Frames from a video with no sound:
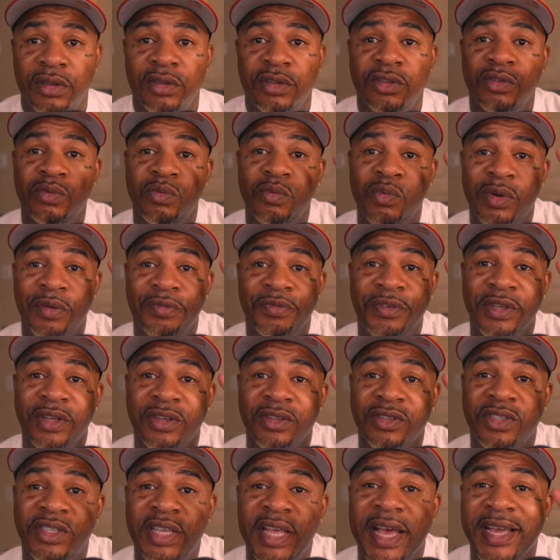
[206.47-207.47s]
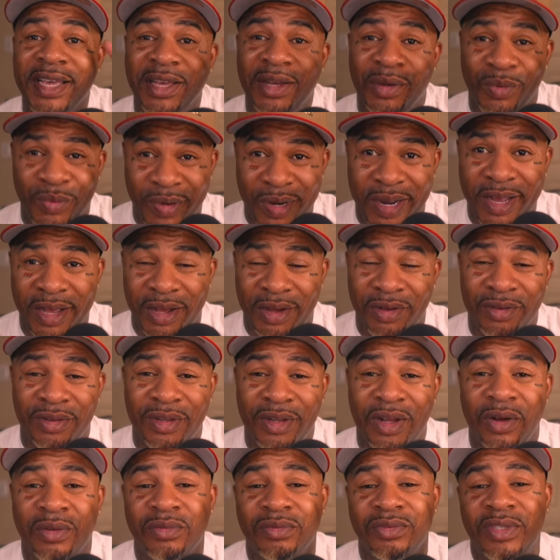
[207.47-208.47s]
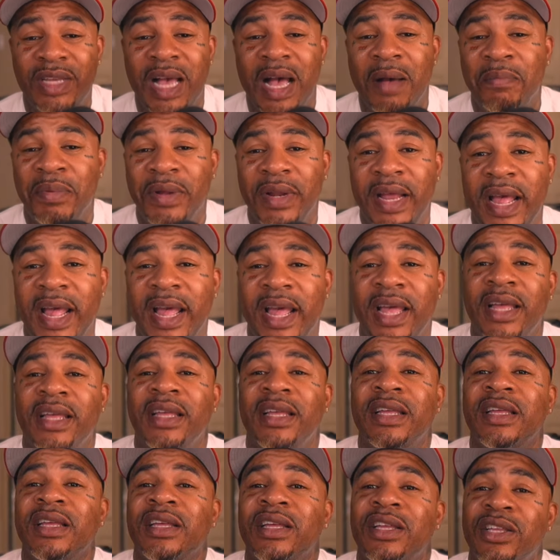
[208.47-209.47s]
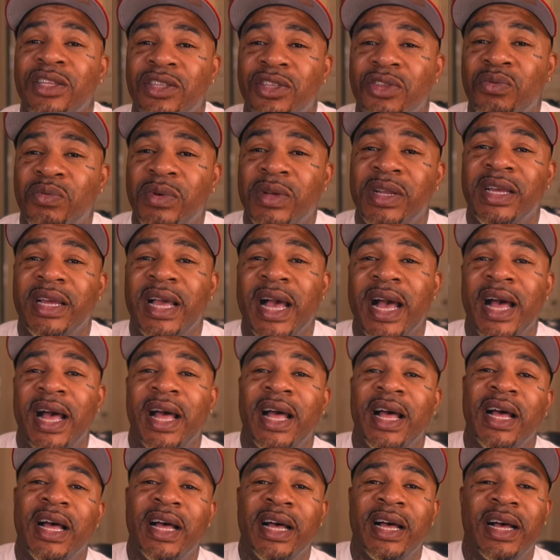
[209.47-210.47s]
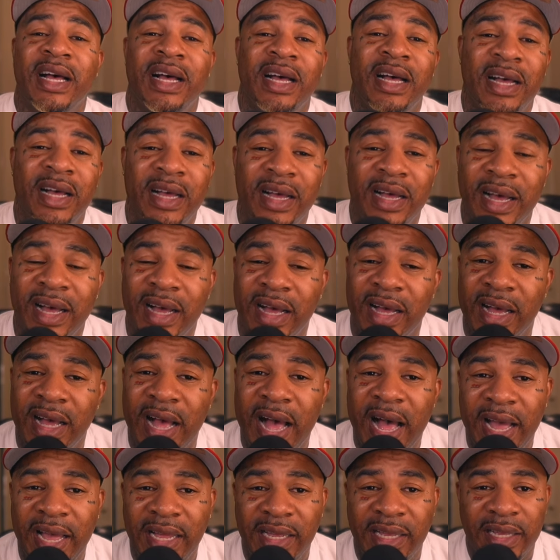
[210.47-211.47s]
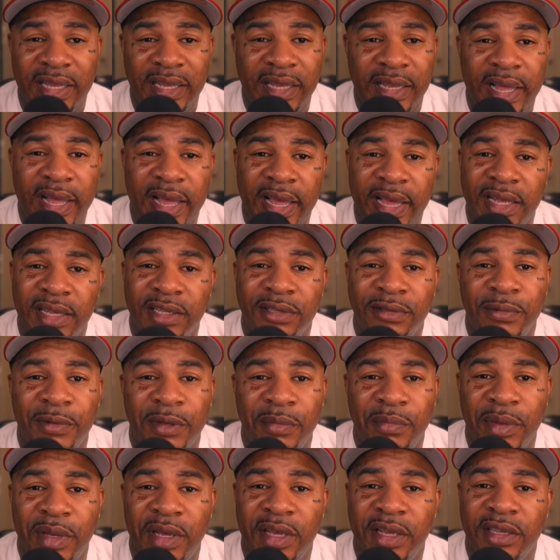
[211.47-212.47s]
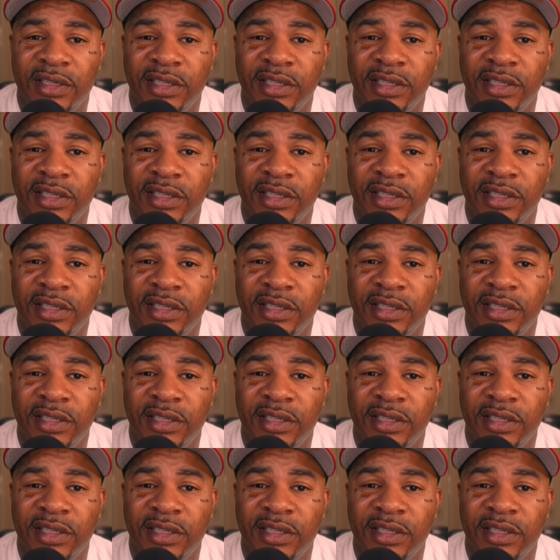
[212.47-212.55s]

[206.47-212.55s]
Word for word: You went for your second round. On top of that, you went and got a height enhancement, man.